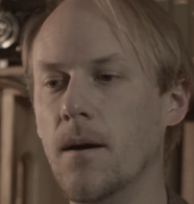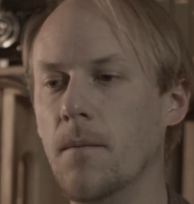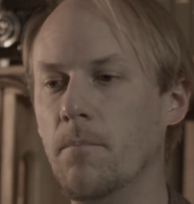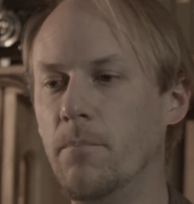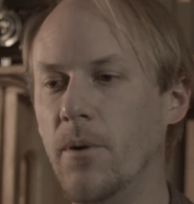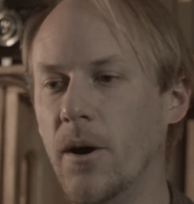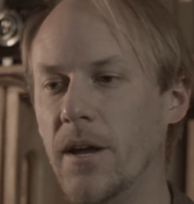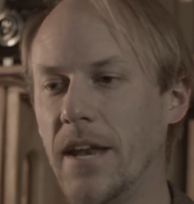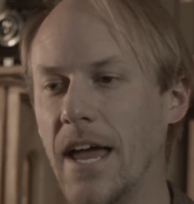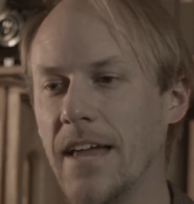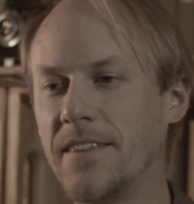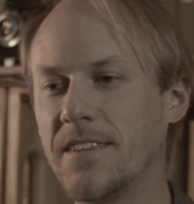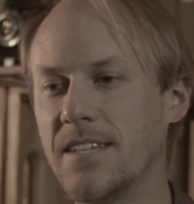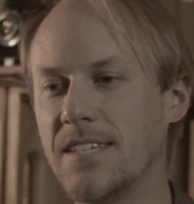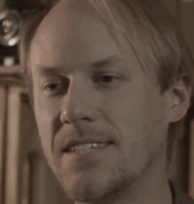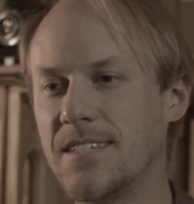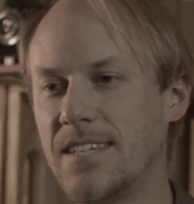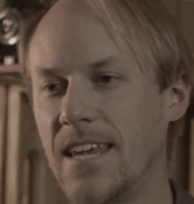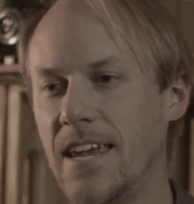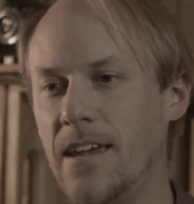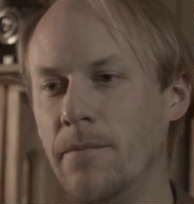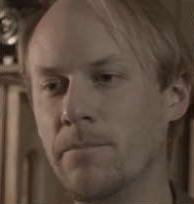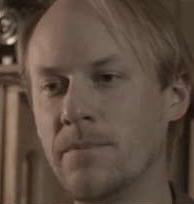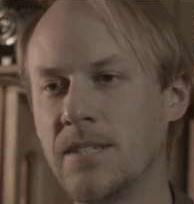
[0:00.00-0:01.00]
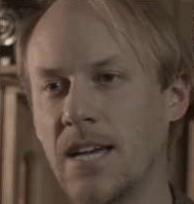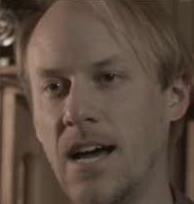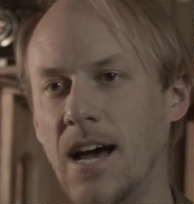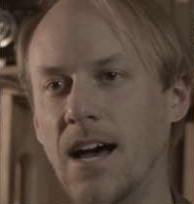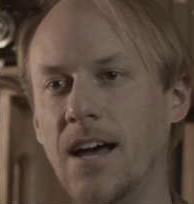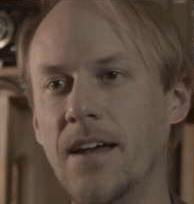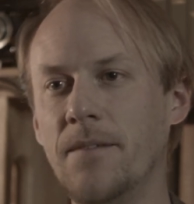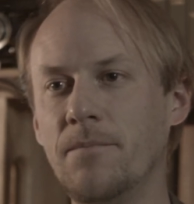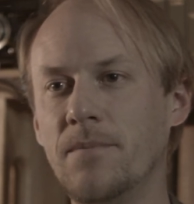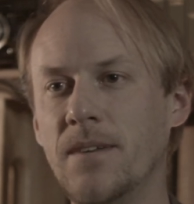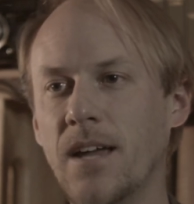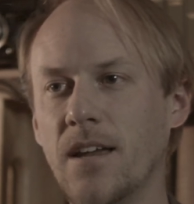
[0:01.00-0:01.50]
but at the same
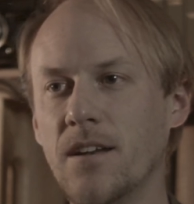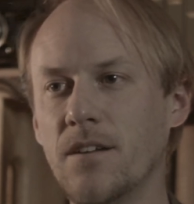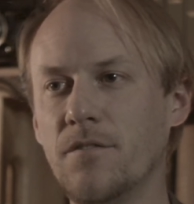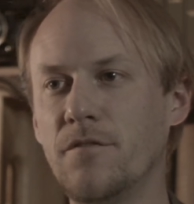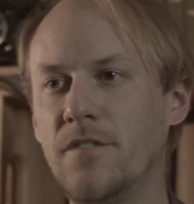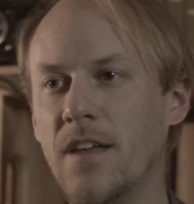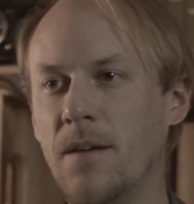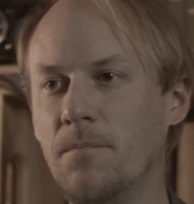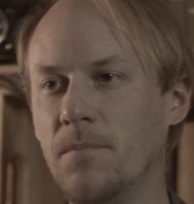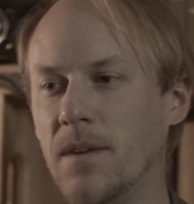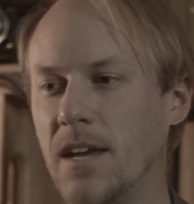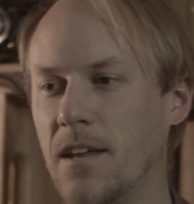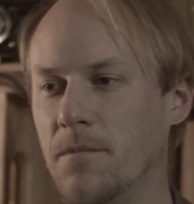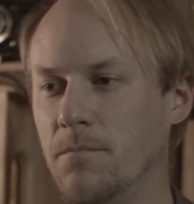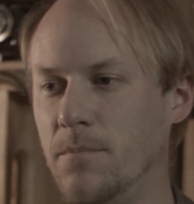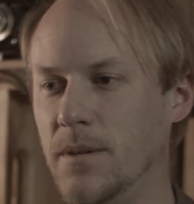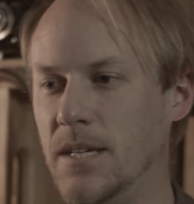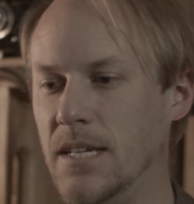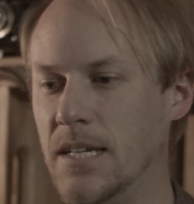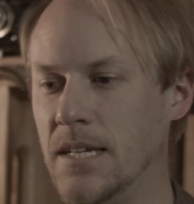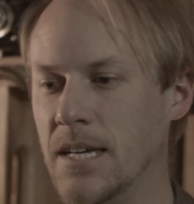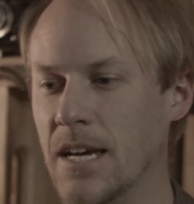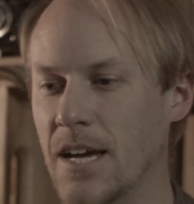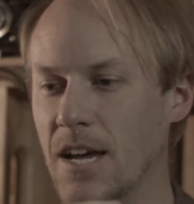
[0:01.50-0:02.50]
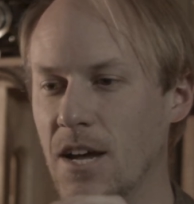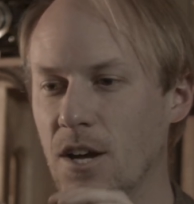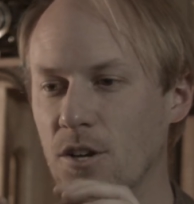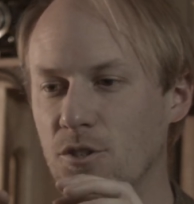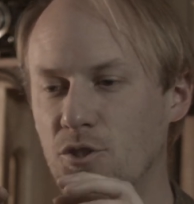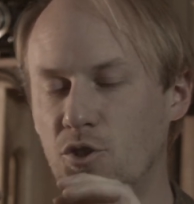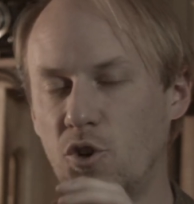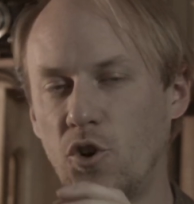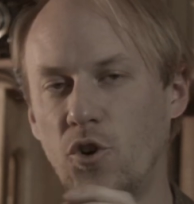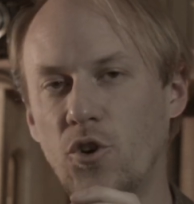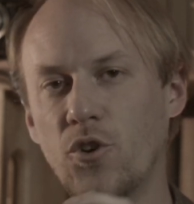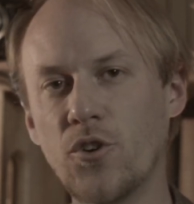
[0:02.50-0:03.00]
time, none of them can be
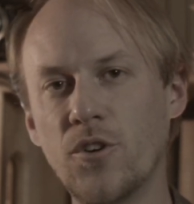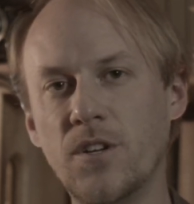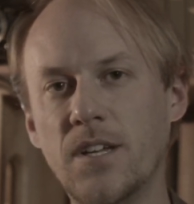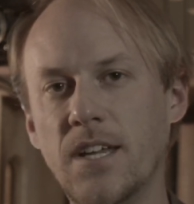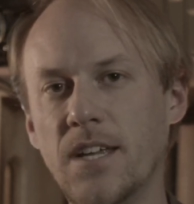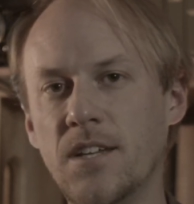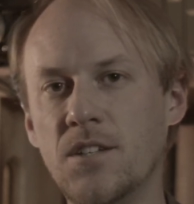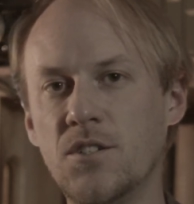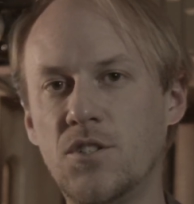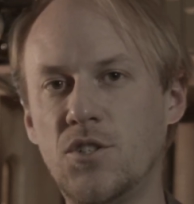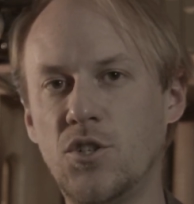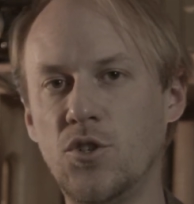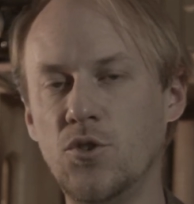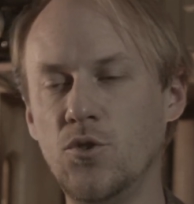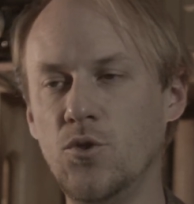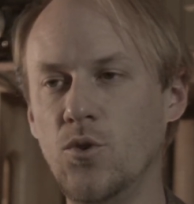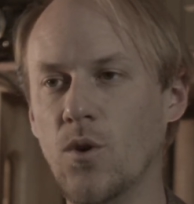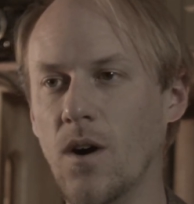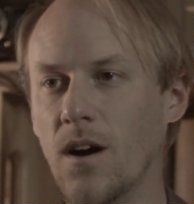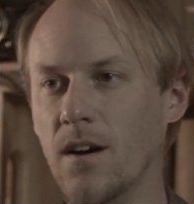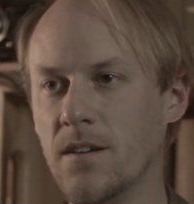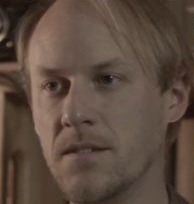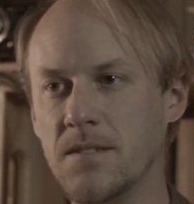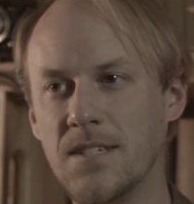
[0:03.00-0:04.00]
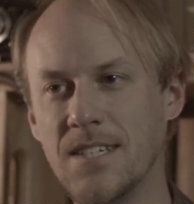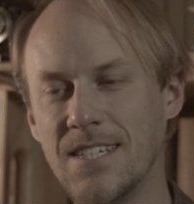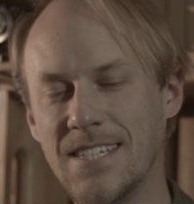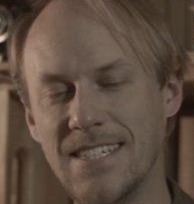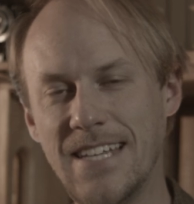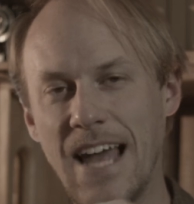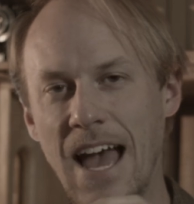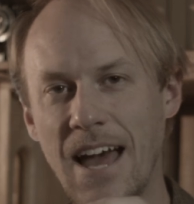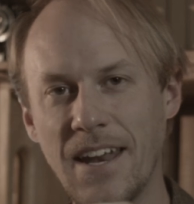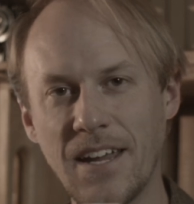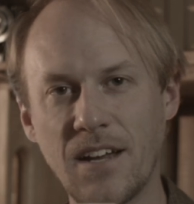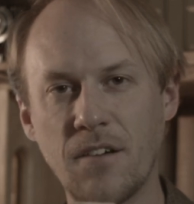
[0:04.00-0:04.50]
turned into a
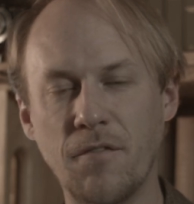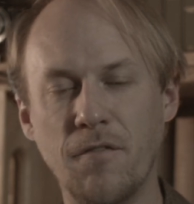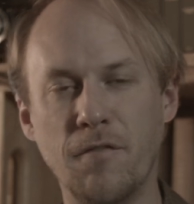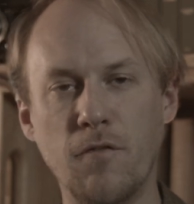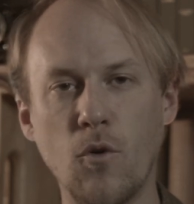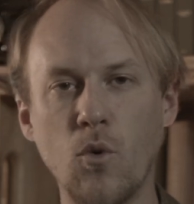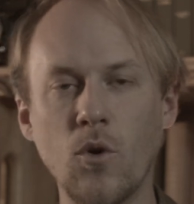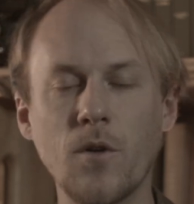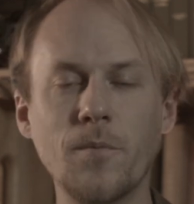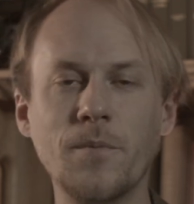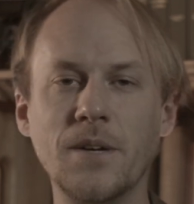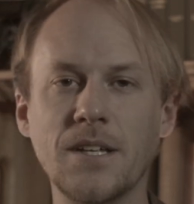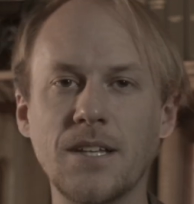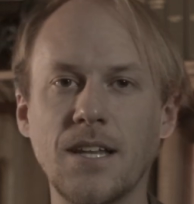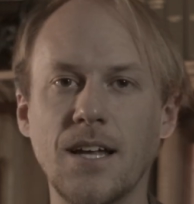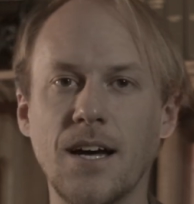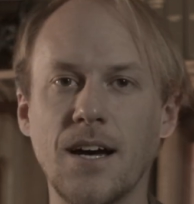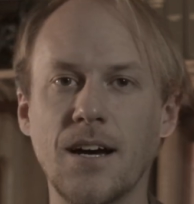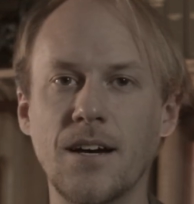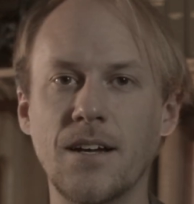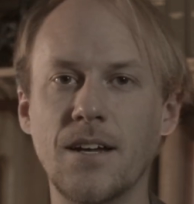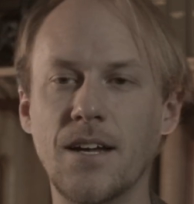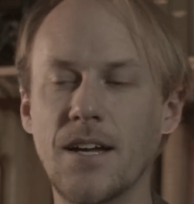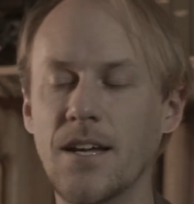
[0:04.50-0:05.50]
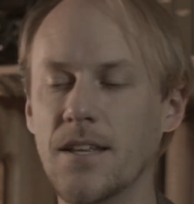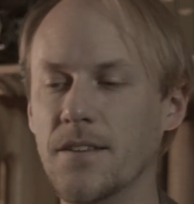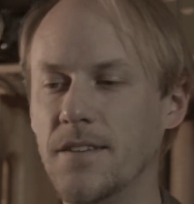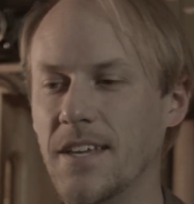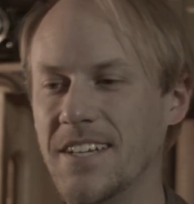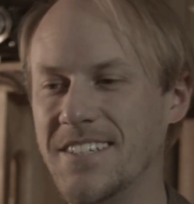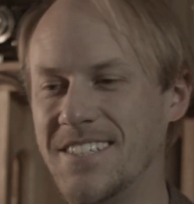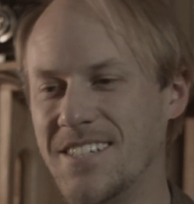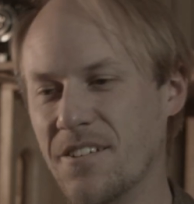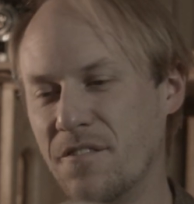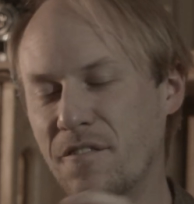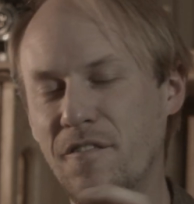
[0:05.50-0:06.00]
static formula
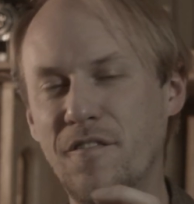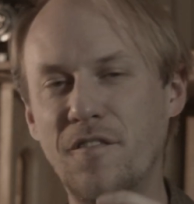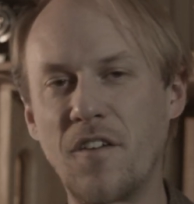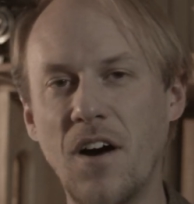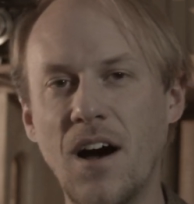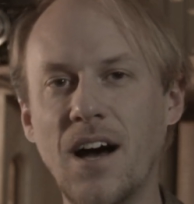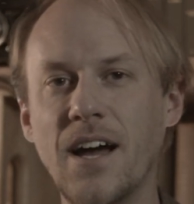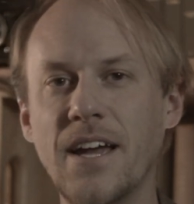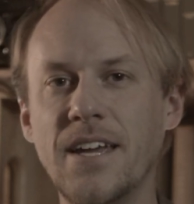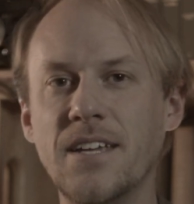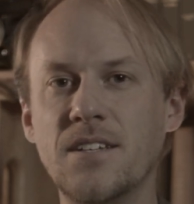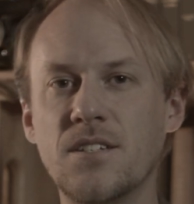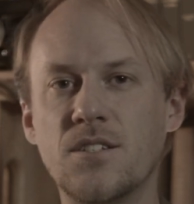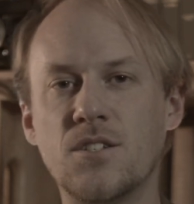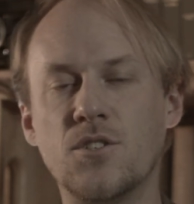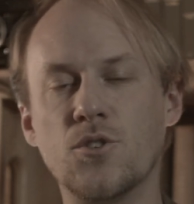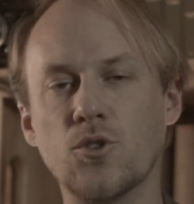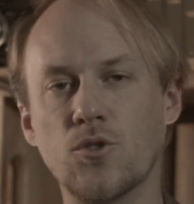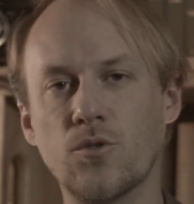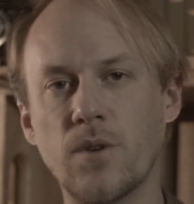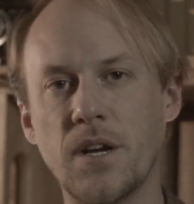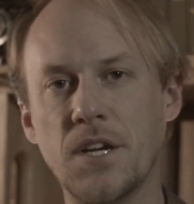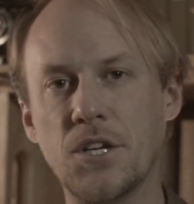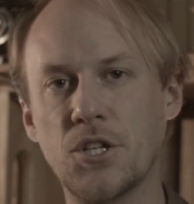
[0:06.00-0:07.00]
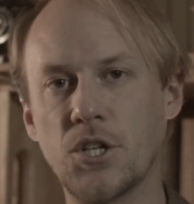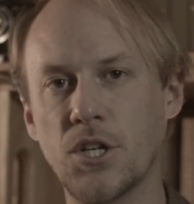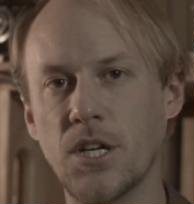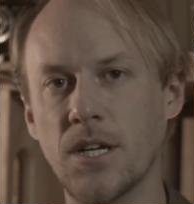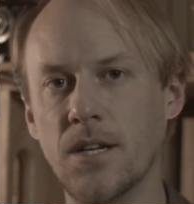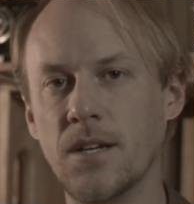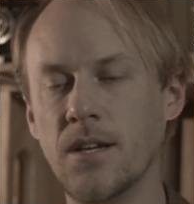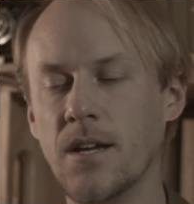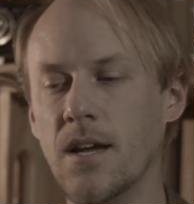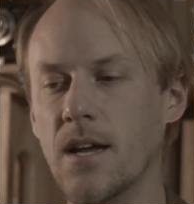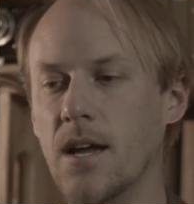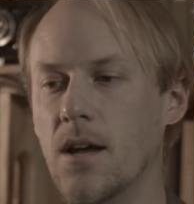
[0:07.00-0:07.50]
that defines
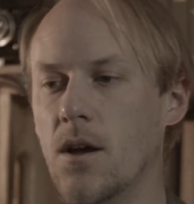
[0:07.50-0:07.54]
duration.